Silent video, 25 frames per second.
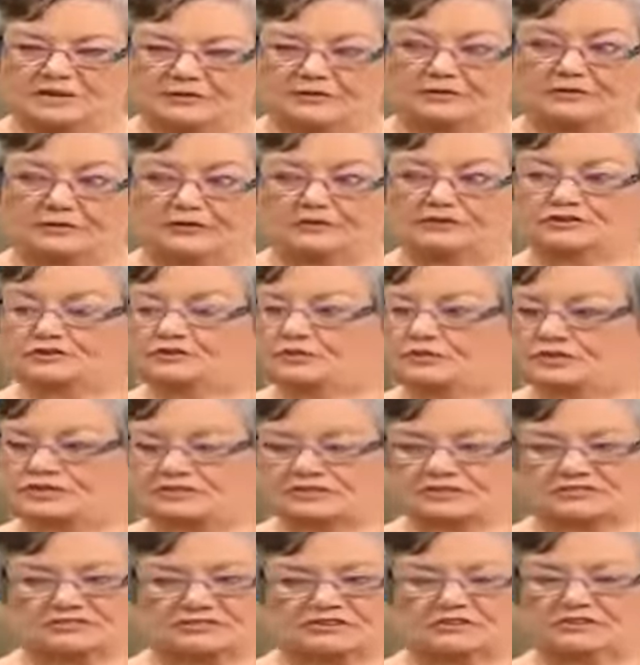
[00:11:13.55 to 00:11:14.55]
first when
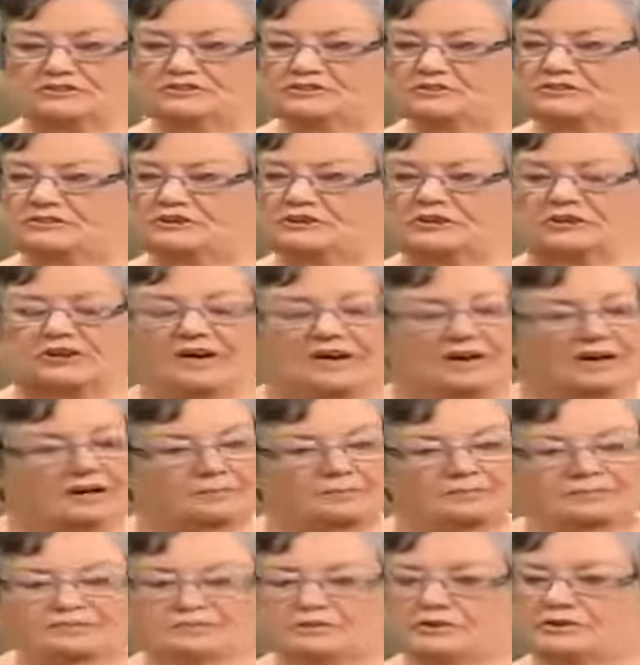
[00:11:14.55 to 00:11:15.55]
there's an injury,
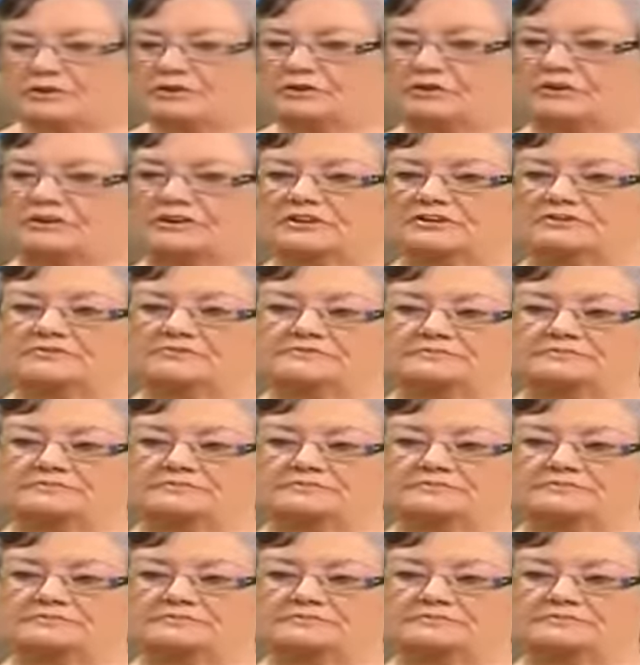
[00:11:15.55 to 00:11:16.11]
absolutely.